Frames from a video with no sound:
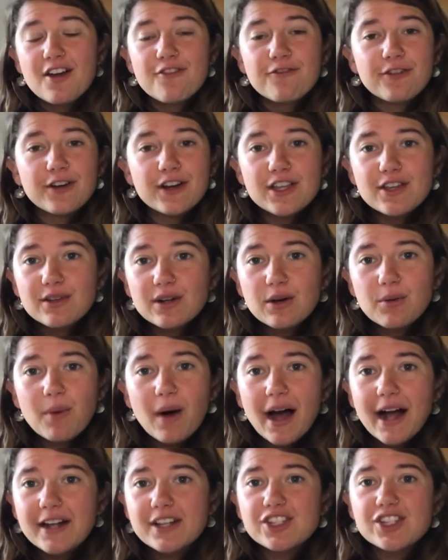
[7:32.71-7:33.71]
for you to
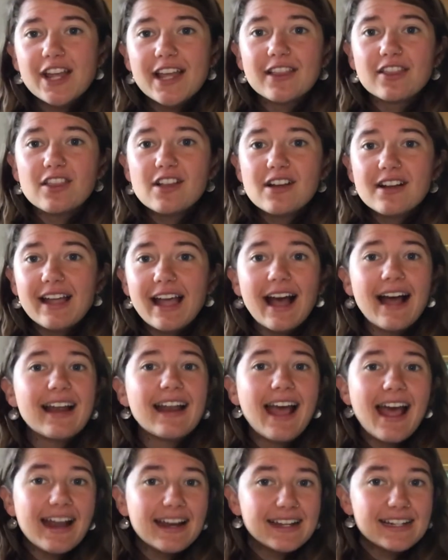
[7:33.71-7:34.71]
watch and look at
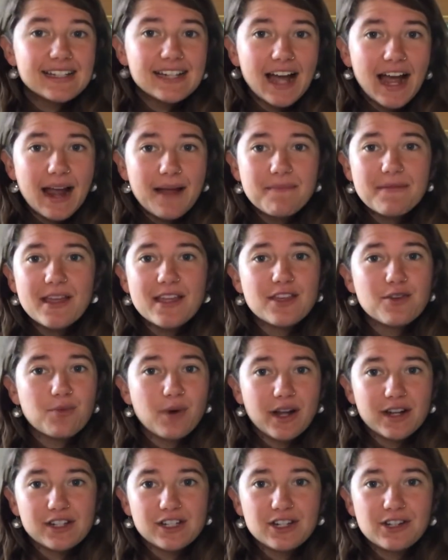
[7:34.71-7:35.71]
anytime that you
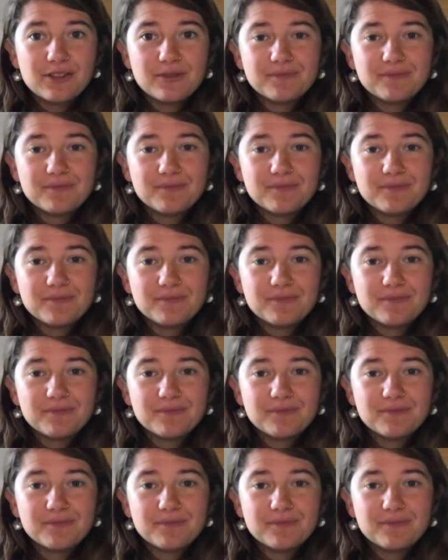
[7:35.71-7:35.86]
want to.